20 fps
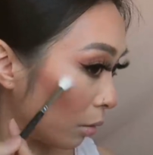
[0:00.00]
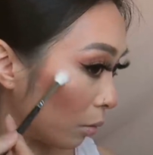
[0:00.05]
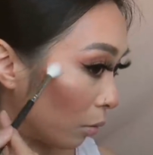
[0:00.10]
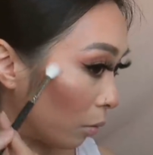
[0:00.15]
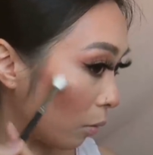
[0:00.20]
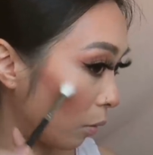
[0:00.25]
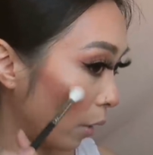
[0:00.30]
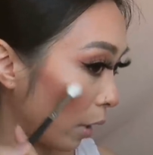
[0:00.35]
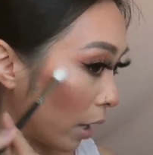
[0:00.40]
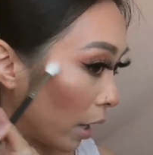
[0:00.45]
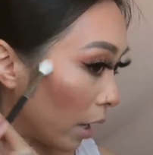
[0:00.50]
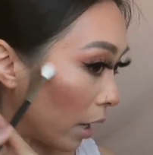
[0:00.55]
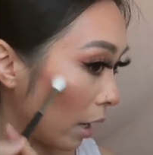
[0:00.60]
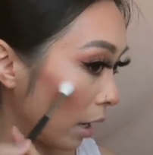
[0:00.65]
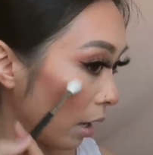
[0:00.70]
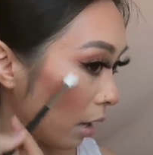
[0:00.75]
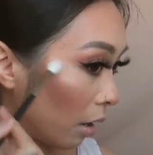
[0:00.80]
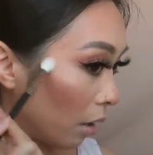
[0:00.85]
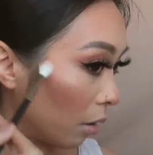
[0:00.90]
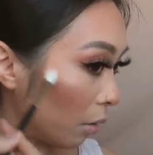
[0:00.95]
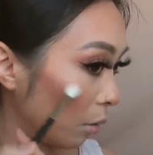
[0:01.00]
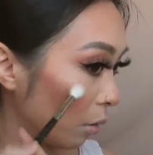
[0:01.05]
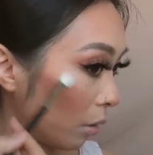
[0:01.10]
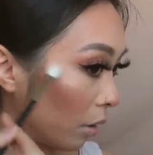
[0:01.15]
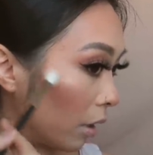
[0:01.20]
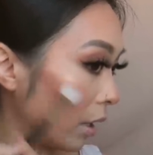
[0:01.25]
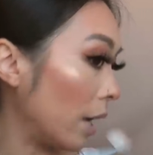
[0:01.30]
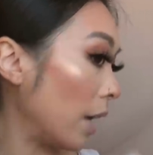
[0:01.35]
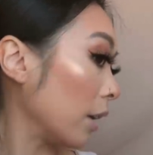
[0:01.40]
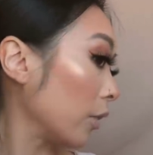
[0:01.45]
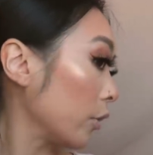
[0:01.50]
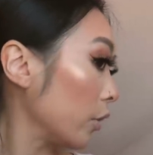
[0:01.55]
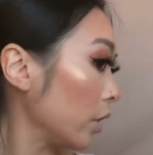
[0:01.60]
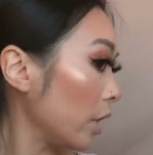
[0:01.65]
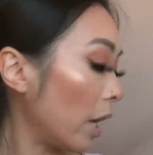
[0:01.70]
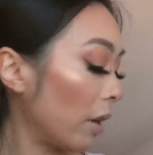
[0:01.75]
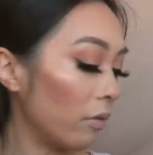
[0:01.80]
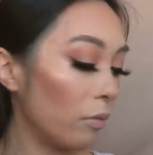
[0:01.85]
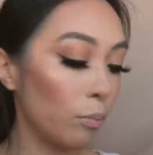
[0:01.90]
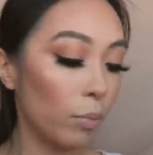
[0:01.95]
Wow, I actually
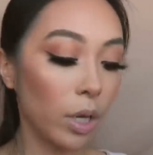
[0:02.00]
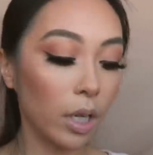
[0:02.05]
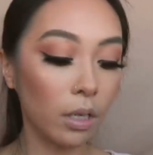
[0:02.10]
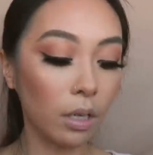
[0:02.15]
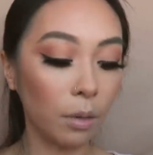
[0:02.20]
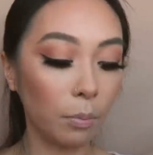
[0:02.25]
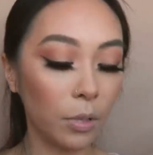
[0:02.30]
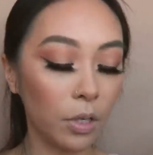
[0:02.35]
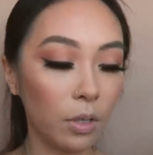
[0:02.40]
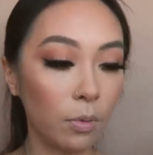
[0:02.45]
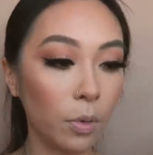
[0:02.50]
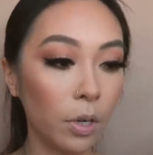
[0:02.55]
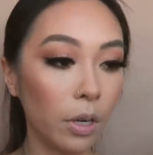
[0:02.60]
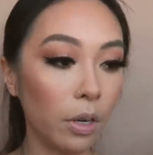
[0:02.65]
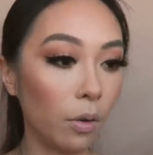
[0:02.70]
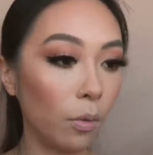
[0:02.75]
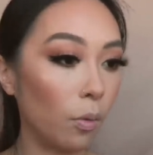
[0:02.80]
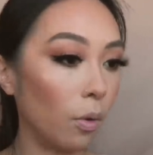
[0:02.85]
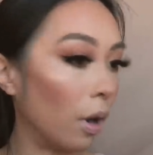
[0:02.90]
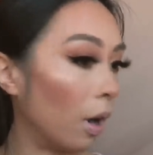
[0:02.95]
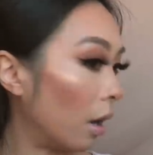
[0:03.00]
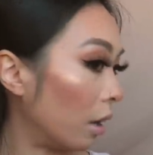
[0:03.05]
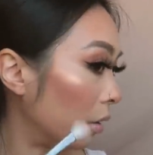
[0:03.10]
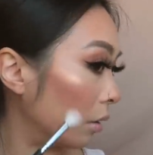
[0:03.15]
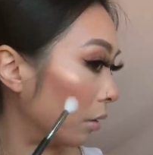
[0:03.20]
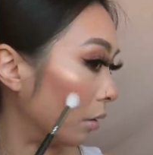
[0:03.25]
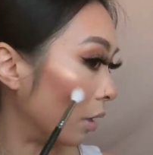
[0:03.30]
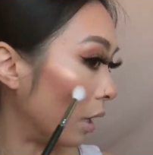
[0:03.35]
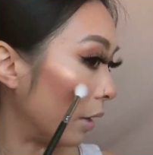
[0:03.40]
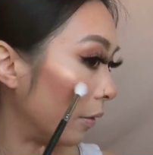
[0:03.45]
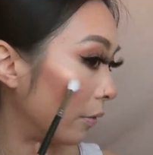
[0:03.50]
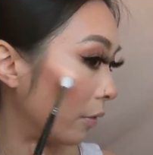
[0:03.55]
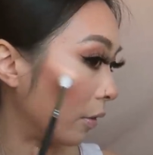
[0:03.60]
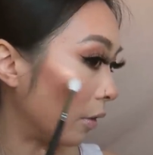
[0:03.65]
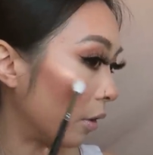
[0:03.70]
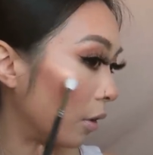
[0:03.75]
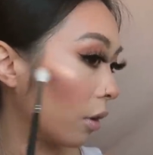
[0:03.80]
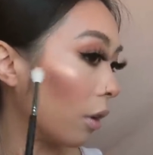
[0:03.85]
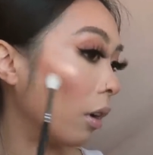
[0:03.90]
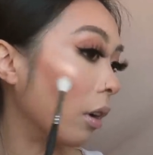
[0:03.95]
haven't picked up this one in a while. I
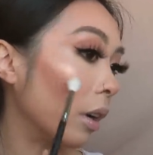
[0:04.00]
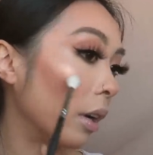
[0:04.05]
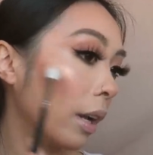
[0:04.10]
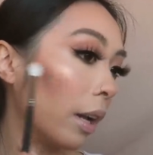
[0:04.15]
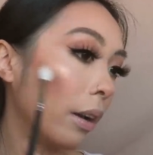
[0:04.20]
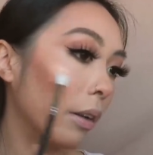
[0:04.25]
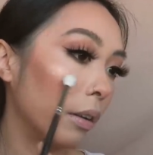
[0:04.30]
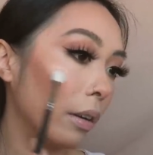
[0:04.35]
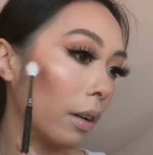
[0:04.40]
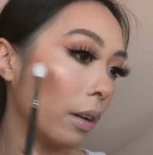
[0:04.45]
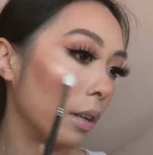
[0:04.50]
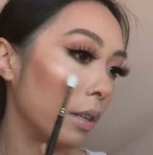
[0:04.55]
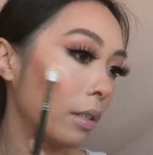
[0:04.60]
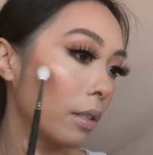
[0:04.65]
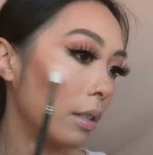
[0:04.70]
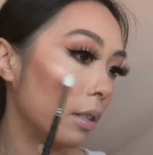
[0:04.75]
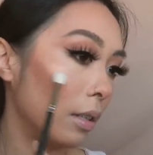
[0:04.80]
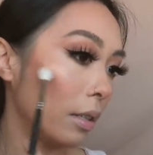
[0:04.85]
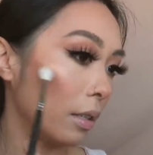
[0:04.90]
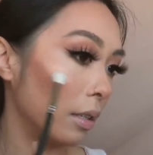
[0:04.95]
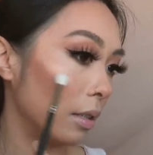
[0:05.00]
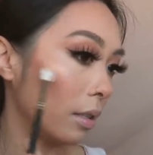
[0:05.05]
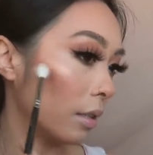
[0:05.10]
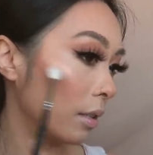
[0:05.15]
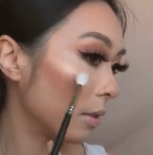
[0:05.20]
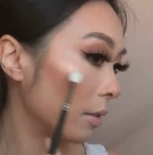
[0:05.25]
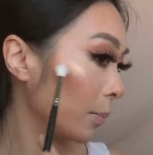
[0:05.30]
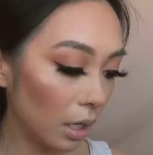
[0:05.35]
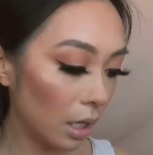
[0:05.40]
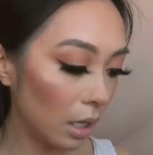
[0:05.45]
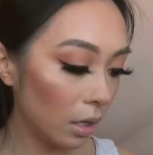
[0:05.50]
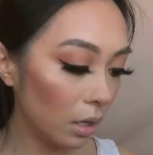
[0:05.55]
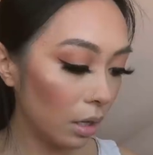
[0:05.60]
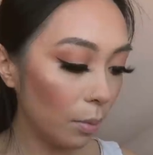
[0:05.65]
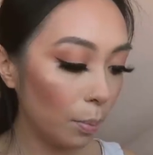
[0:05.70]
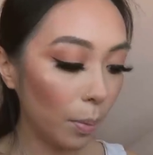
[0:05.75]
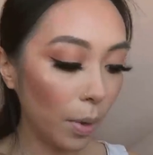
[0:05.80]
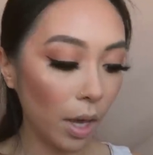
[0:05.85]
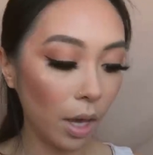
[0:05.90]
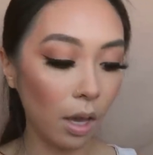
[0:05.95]
forgot how nice it is. In
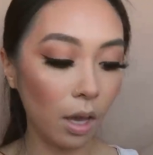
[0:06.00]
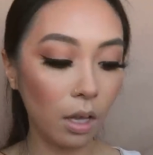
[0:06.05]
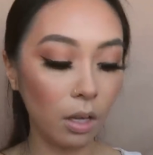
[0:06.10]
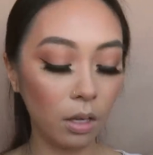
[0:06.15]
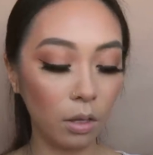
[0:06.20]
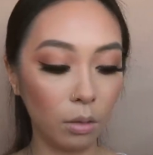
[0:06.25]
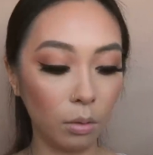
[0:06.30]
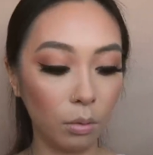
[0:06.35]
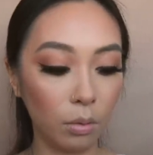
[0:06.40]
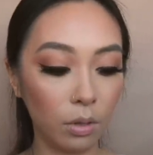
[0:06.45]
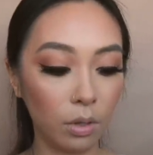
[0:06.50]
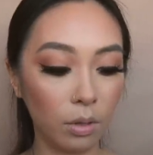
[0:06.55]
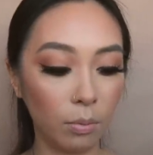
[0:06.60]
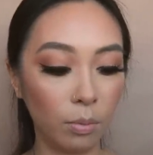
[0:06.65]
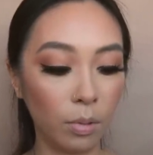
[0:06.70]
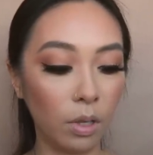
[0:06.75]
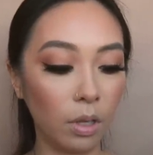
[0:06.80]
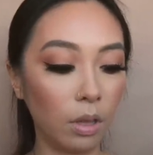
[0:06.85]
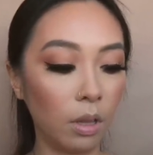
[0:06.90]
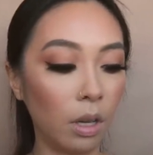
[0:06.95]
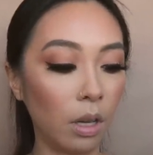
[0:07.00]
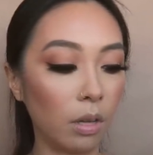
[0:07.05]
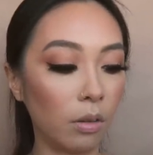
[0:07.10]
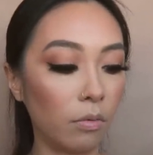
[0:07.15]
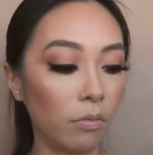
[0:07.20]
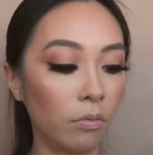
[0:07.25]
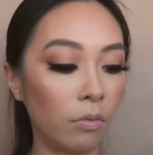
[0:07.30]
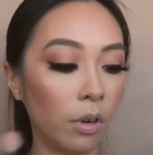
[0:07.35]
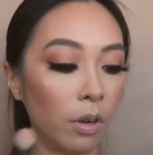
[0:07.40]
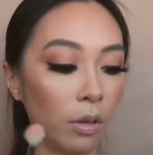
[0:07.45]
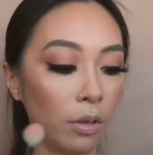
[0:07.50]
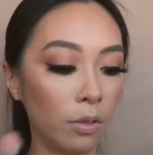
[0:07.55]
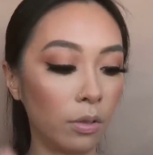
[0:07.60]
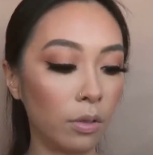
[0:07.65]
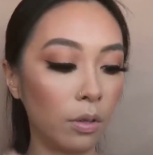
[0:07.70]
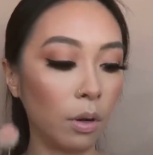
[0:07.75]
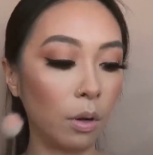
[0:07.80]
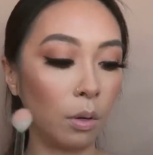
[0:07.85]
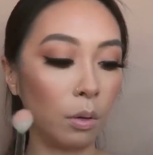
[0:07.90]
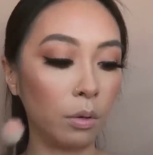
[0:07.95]
the pan, it looks a bit like rose
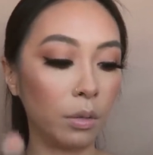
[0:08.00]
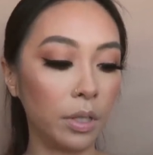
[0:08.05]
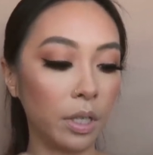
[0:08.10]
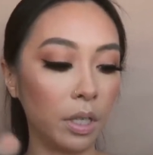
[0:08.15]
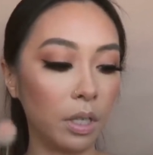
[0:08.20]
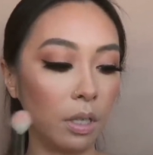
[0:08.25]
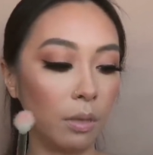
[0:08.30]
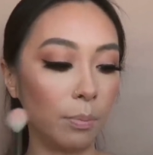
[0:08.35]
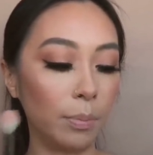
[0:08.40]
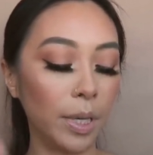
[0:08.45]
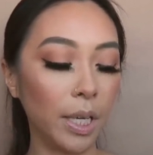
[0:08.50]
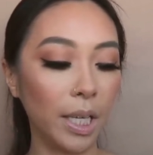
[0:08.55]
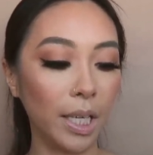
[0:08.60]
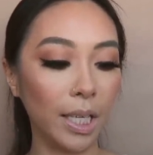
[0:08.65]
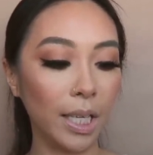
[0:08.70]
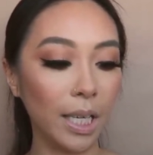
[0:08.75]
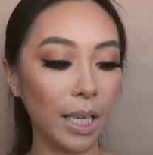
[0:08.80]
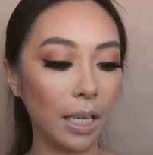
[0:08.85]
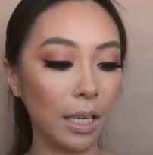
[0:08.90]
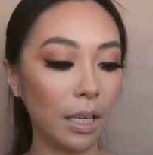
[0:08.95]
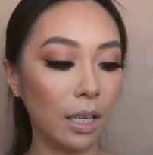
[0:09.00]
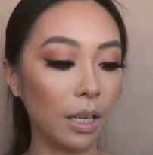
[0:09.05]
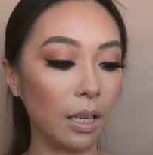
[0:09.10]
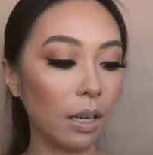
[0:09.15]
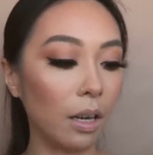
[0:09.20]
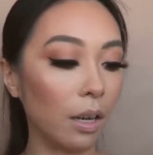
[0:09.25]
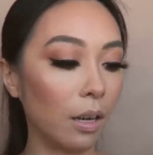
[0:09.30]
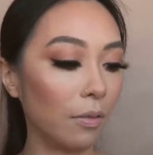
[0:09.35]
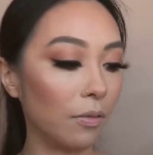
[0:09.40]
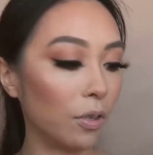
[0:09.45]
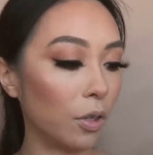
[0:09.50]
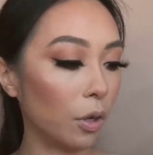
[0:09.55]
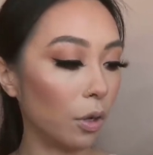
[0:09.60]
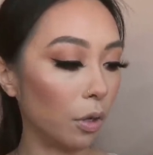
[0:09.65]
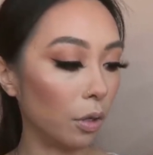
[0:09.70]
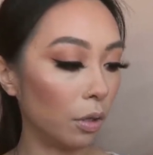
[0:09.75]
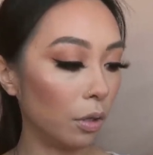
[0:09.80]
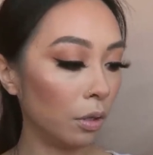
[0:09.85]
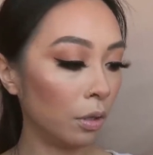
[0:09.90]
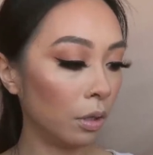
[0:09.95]
goldy, pinky kind of
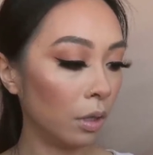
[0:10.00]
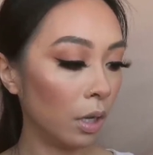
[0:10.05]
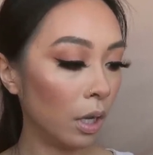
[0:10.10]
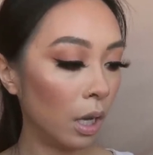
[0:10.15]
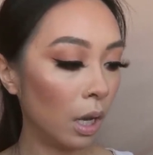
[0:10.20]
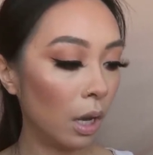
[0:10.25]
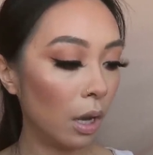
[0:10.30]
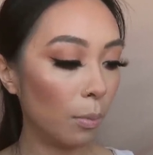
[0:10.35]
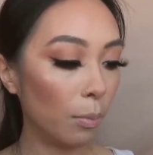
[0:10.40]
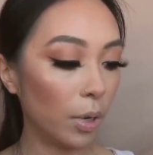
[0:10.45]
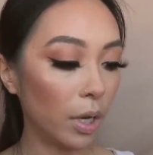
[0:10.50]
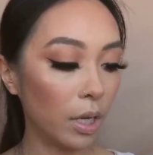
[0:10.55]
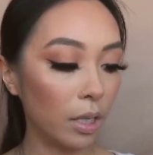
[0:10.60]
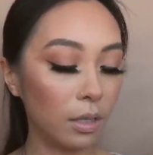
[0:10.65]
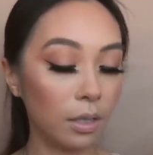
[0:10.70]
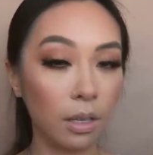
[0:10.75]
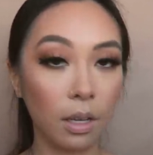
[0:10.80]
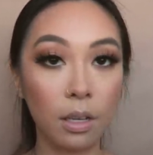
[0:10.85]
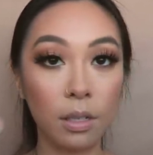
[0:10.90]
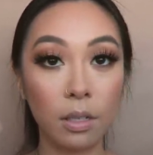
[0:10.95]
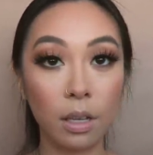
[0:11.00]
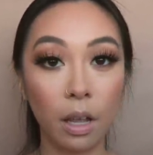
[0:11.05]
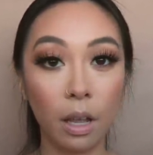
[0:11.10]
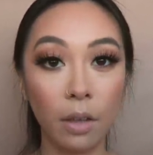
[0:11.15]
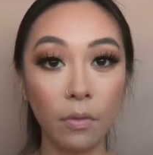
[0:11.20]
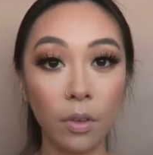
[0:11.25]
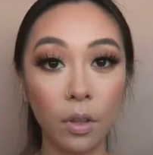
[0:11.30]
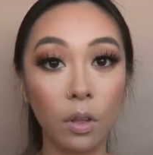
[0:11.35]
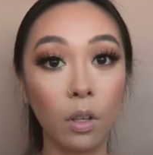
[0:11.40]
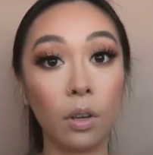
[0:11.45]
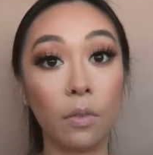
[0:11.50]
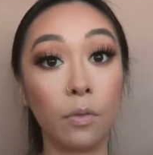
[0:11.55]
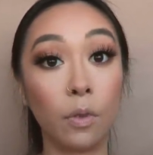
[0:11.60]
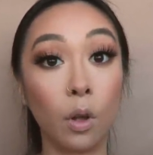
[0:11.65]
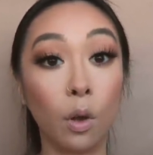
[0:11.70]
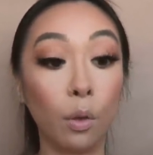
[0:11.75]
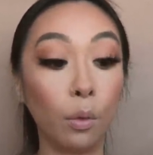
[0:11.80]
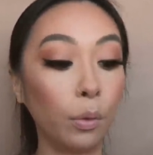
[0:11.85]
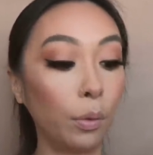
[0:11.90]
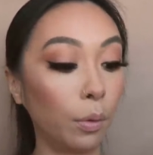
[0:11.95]
tone, but it does have a lot of
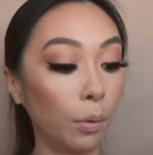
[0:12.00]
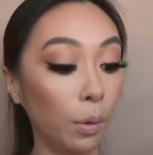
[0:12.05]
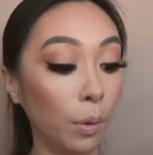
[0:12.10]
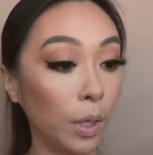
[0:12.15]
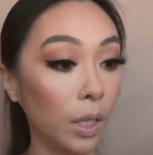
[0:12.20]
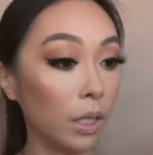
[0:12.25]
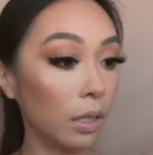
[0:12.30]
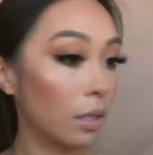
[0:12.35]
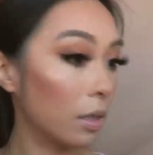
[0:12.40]
gold through it.